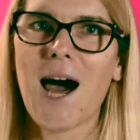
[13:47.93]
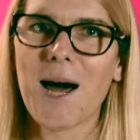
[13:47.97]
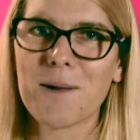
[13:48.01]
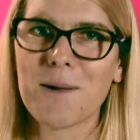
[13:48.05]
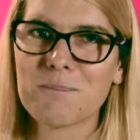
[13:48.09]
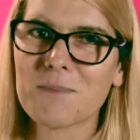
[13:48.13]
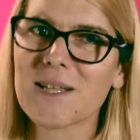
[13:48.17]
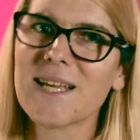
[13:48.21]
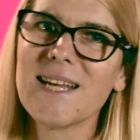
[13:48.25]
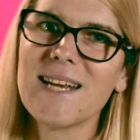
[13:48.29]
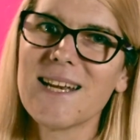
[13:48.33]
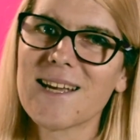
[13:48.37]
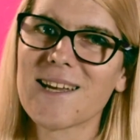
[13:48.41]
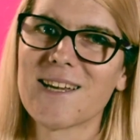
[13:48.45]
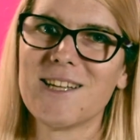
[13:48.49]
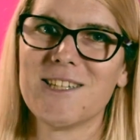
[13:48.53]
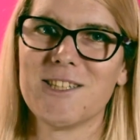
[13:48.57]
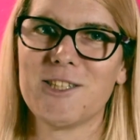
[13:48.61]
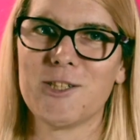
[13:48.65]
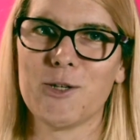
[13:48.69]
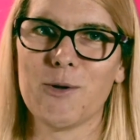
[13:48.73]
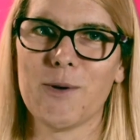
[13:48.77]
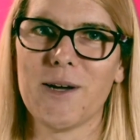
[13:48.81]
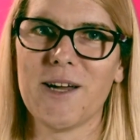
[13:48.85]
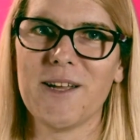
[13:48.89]
I'm leaning
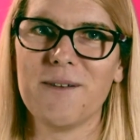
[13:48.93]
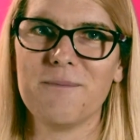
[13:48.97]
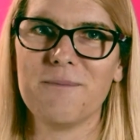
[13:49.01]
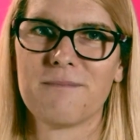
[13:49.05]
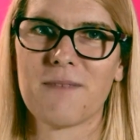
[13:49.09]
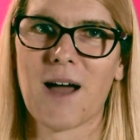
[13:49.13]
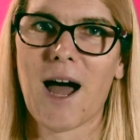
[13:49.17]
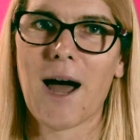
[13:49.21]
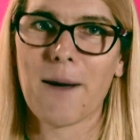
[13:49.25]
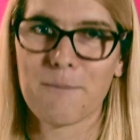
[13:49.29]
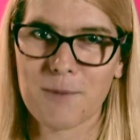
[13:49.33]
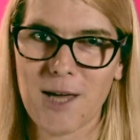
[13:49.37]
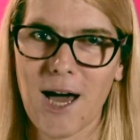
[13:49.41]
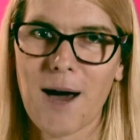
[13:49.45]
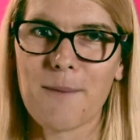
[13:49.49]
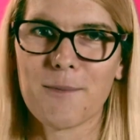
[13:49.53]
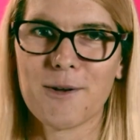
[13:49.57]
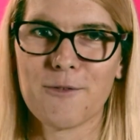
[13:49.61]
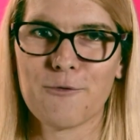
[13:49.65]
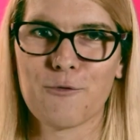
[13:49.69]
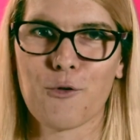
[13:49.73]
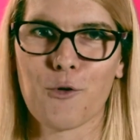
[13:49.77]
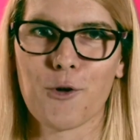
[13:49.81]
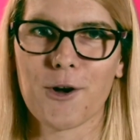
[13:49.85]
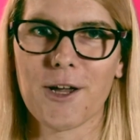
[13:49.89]
into it. I'm
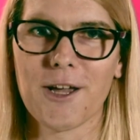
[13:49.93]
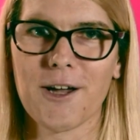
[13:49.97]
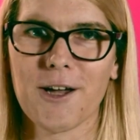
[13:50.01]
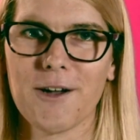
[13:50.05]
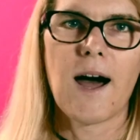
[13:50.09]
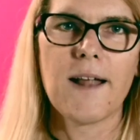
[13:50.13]
coming for you.